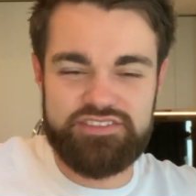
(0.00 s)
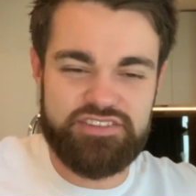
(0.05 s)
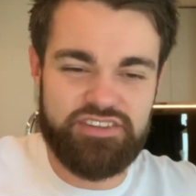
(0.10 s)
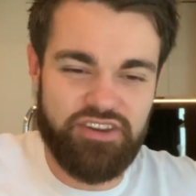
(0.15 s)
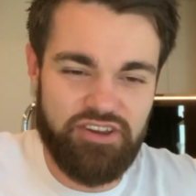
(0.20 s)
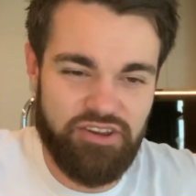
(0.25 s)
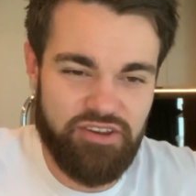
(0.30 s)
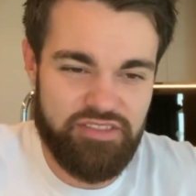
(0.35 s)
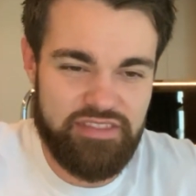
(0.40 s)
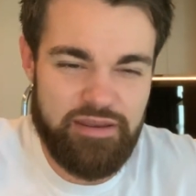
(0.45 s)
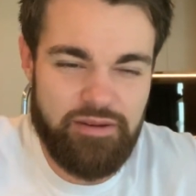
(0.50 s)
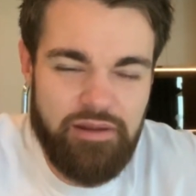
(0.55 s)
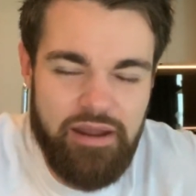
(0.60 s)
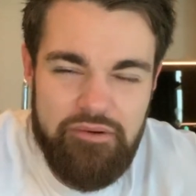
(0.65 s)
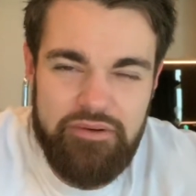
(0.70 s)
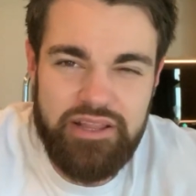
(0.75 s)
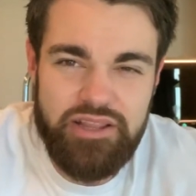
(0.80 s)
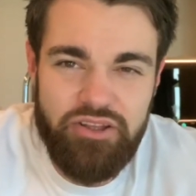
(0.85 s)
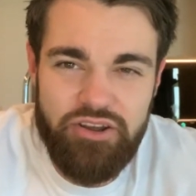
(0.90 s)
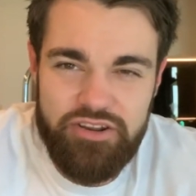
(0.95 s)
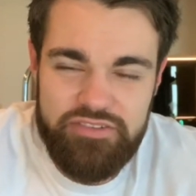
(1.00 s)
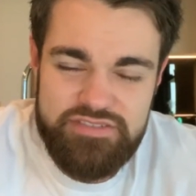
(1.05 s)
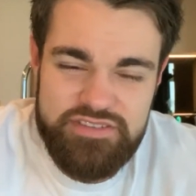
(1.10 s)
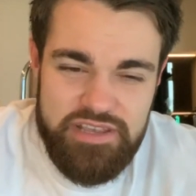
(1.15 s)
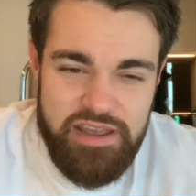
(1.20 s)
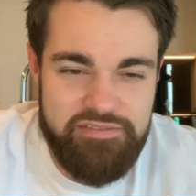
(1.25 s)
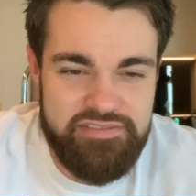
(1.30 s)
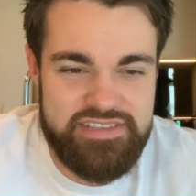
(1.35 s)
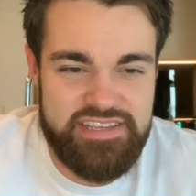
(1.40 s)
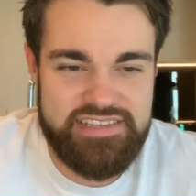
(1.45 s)
So there are a lot of
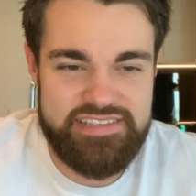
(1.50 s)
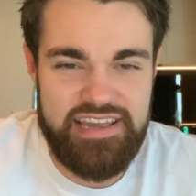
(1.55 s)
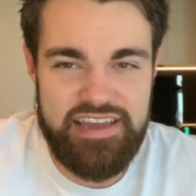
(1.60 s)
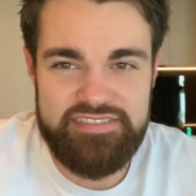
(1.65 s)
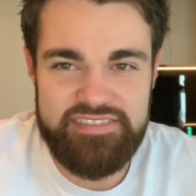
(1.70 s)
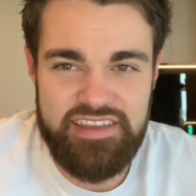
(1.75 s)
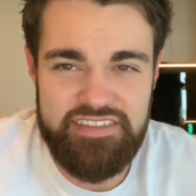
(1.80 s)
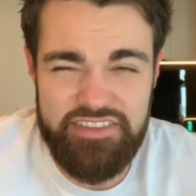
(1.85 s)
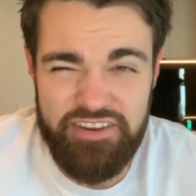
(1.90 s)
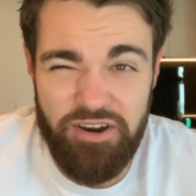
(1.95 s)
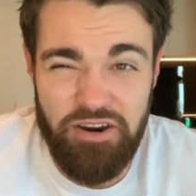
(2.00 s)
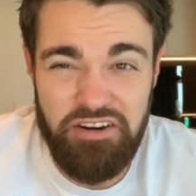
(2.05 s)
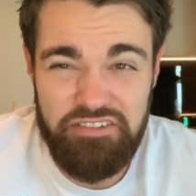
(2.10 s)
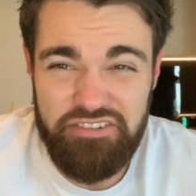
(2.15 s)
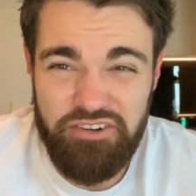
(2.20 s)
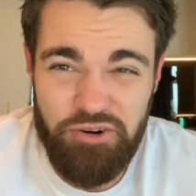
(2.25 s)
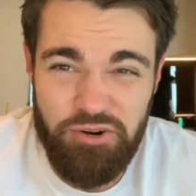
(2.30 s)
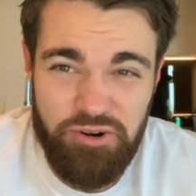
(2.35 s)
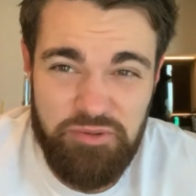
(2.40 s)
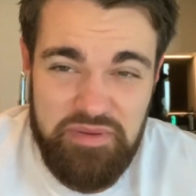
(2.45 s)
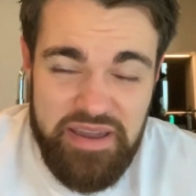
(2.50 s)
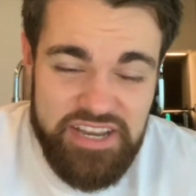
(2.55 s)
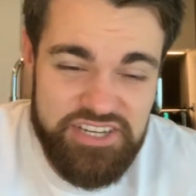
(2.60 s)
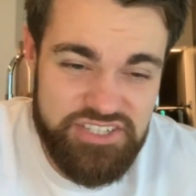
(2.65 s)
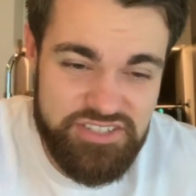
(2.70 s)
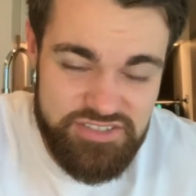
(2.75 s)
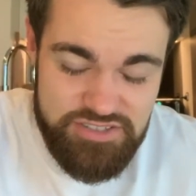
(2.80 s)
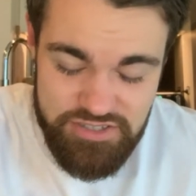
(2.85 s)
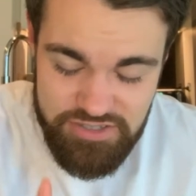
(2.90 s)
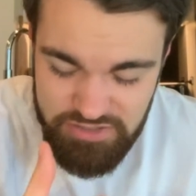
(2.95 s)
services out there that offer
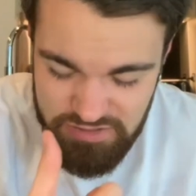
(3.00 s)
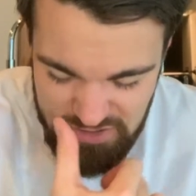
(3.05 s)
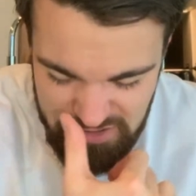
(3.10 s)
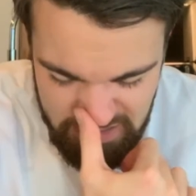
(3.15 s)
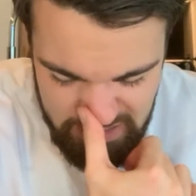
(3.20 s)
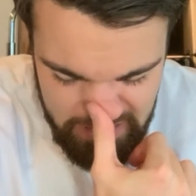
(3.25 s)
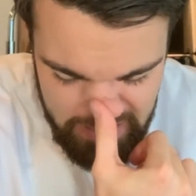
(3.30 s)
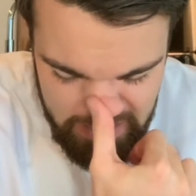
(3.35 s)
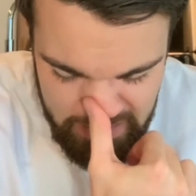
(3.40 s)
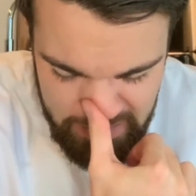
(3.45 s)
automation to you.